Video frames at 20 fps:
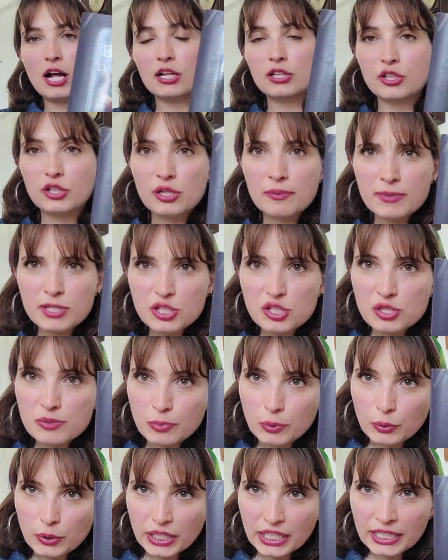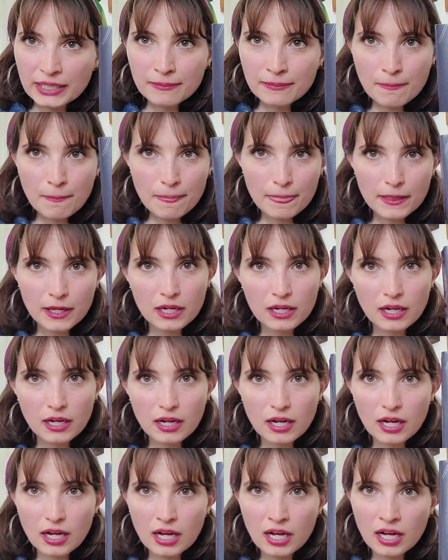A little bit spooky.
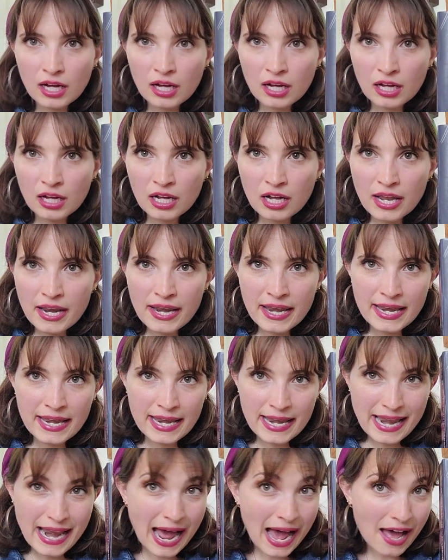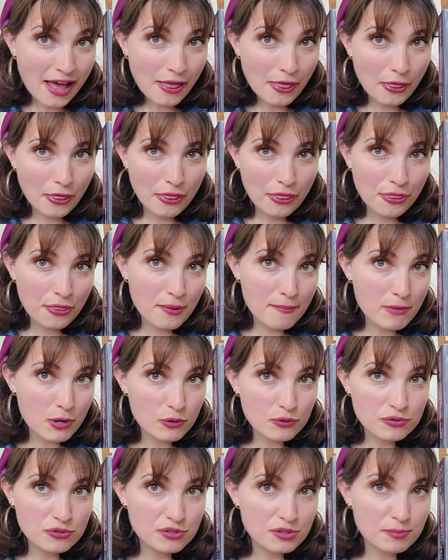Not the
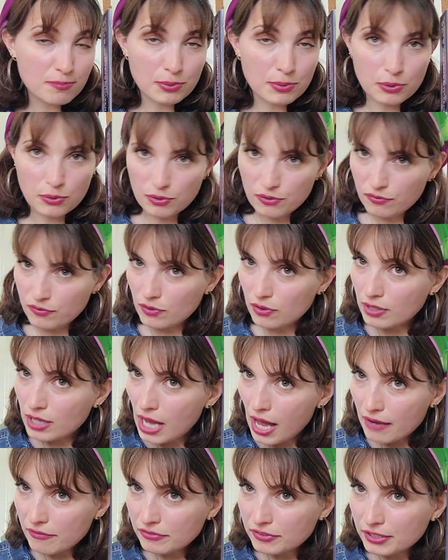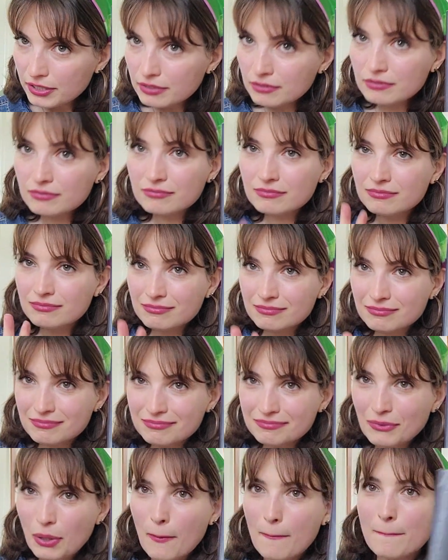most beautiful cover,
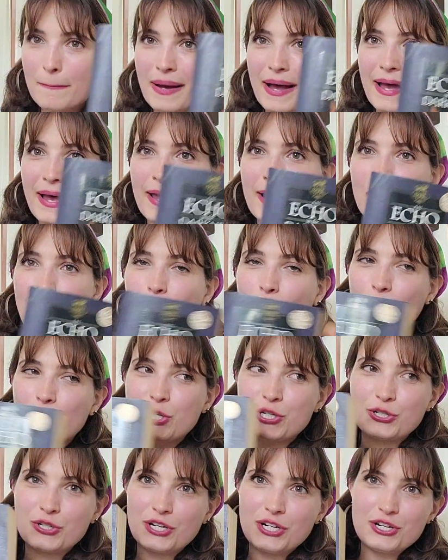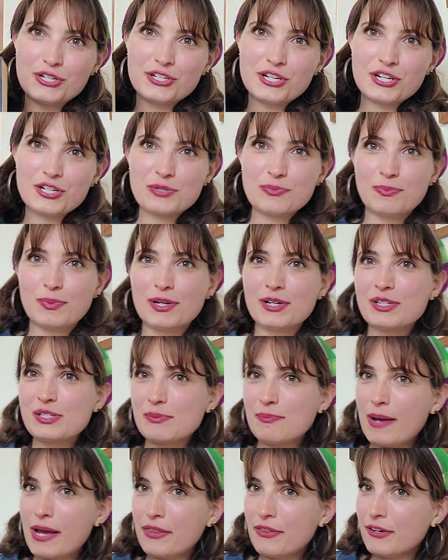but we shouldn't judge
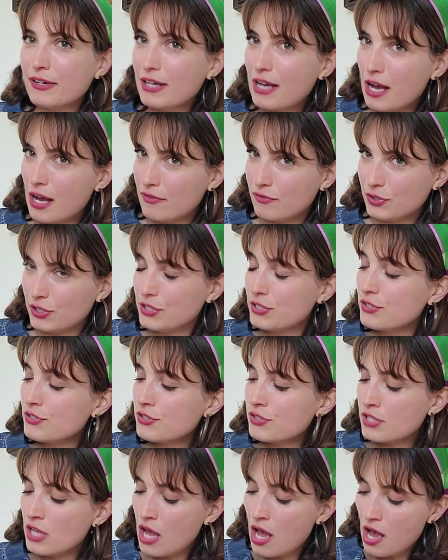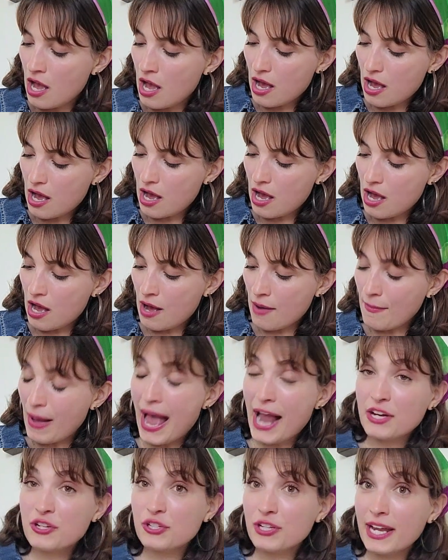books by their covers.
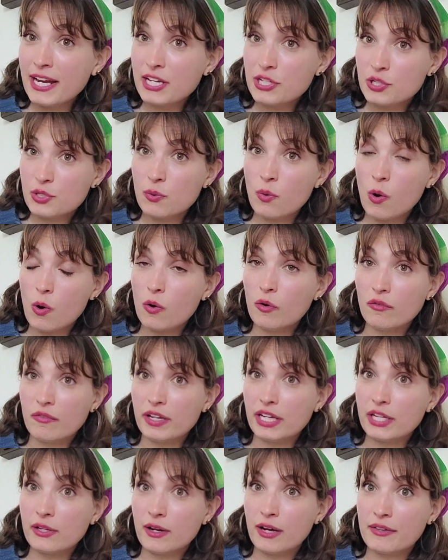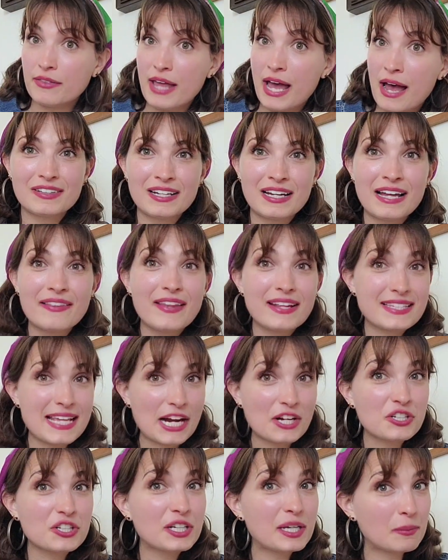Actually, I could do a whole video on that. That's
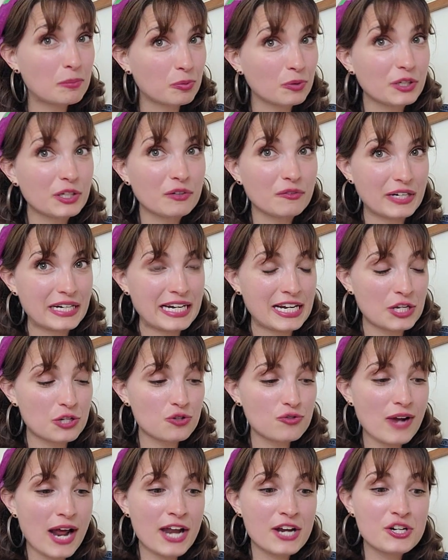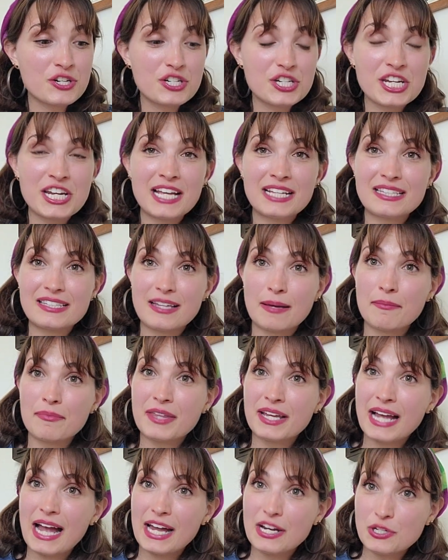actually a pre-reading strategy and
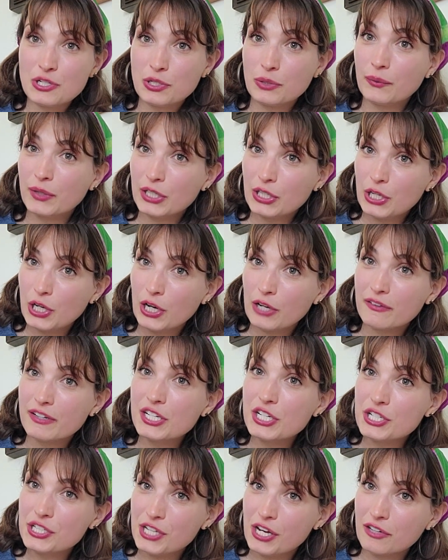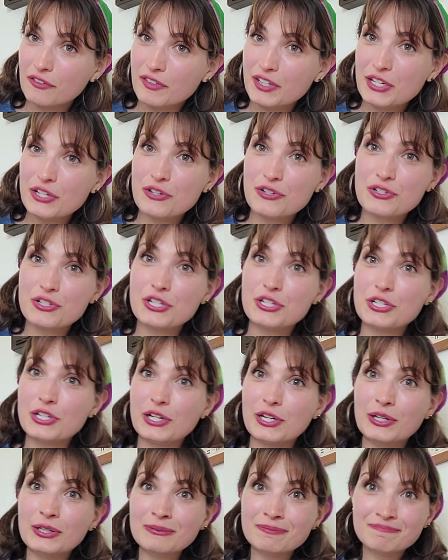something I do encourage young readers to
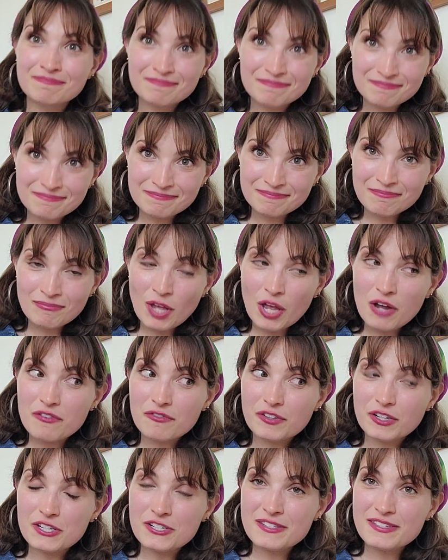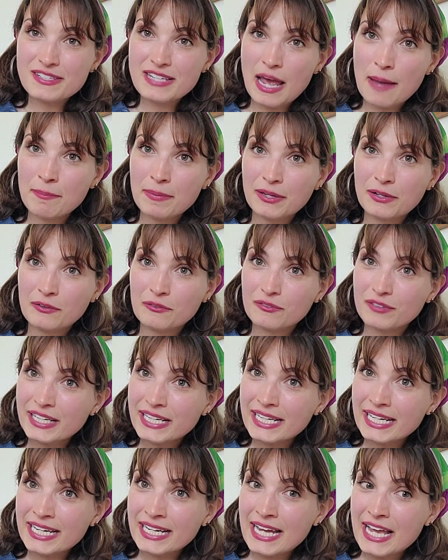do. First step in
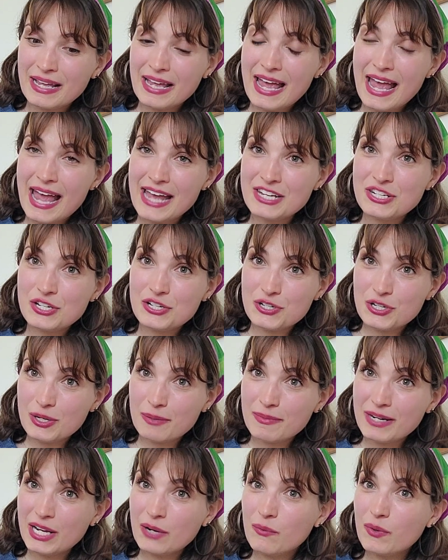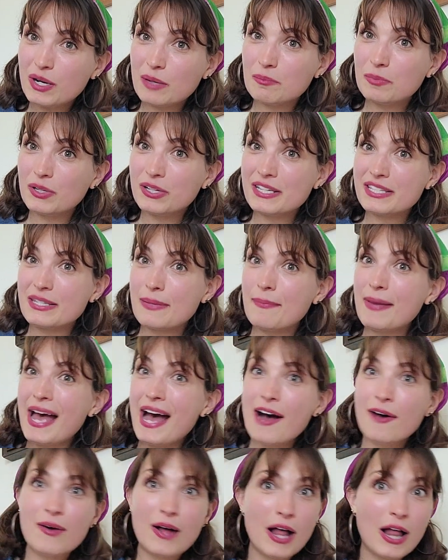reading and determining what a book is
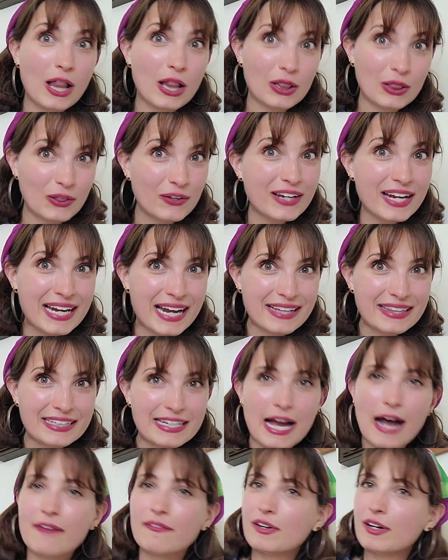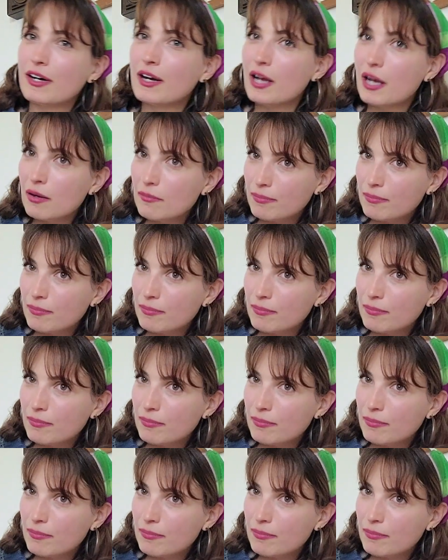about, looking at the cover.